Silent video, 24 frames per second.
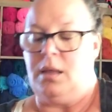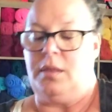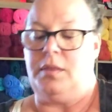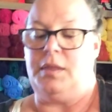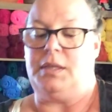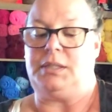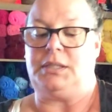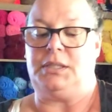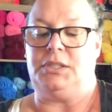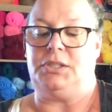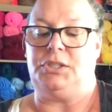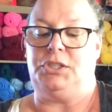
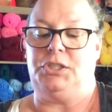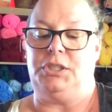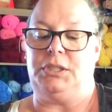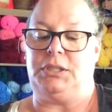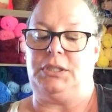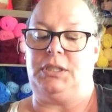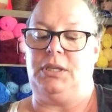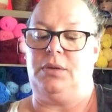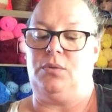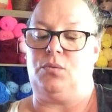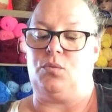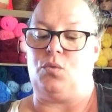This is
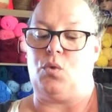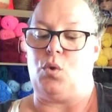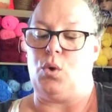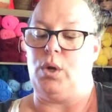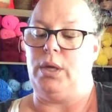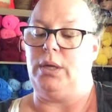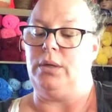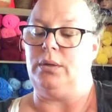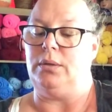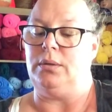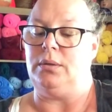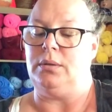just in
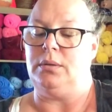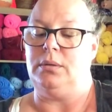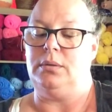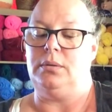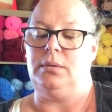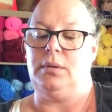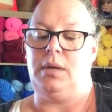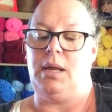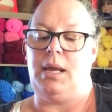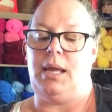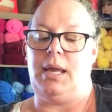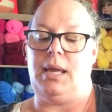Royal,
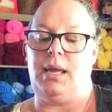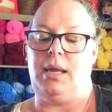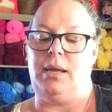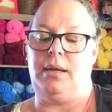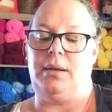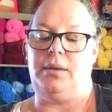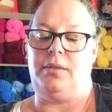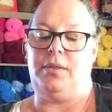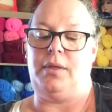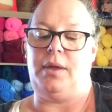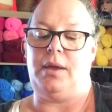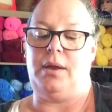
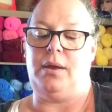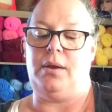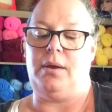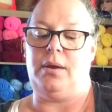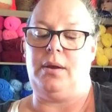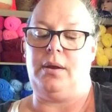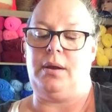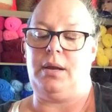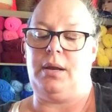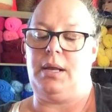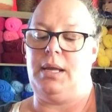and there